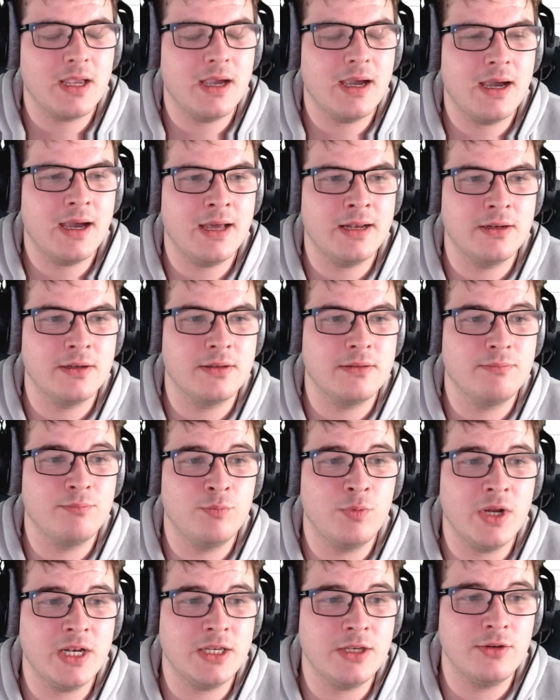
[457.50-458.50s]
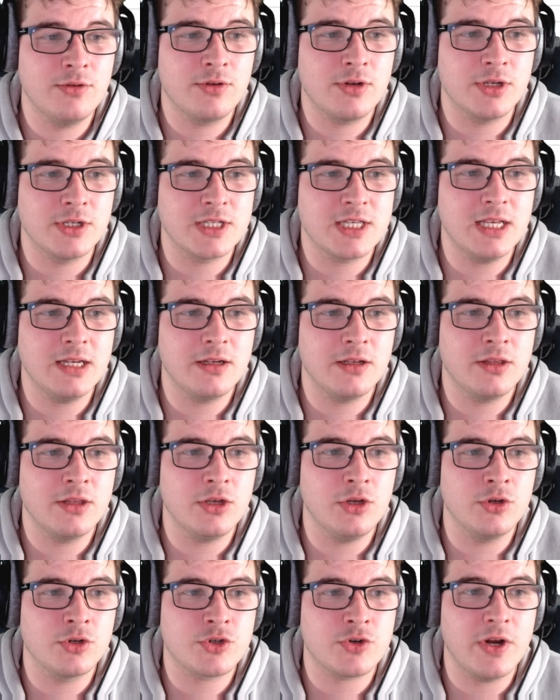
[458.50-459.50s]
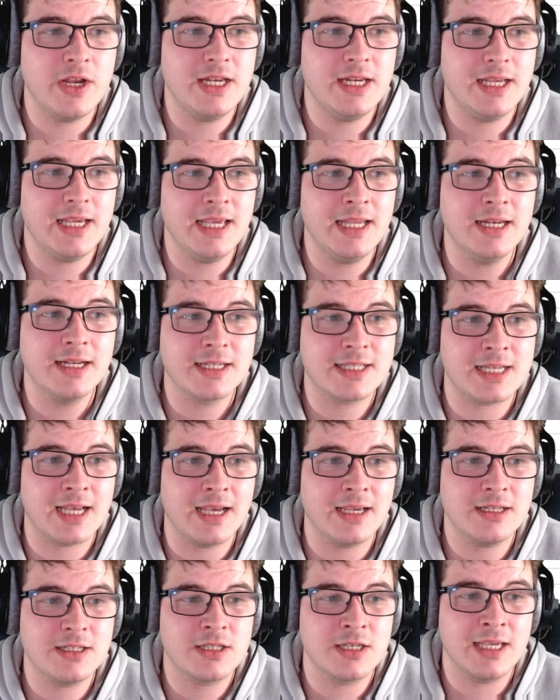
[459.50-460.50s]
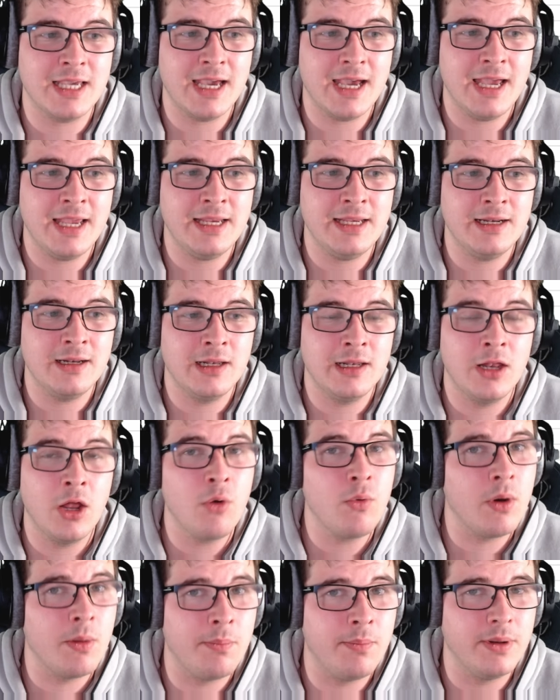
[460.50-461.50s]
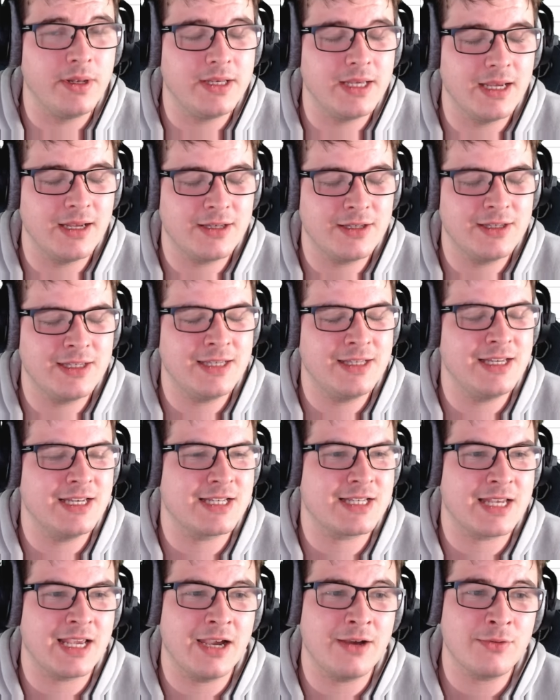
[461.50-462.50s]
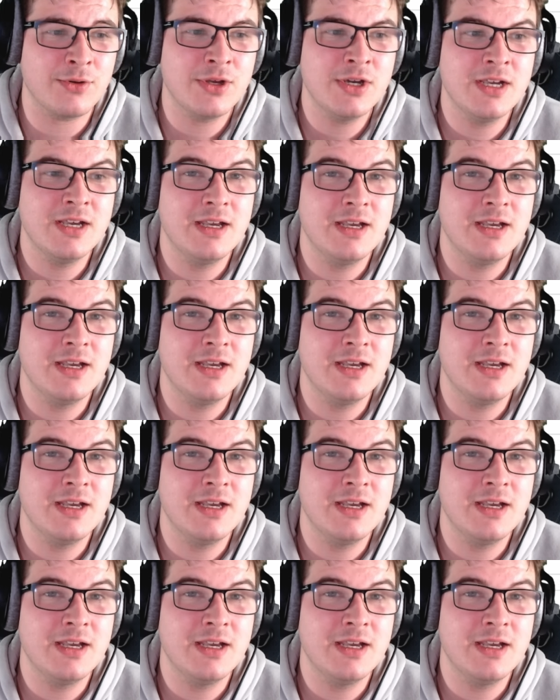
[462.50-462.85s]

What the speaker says: And when you consider that you're trading in a tank to get a lower discount,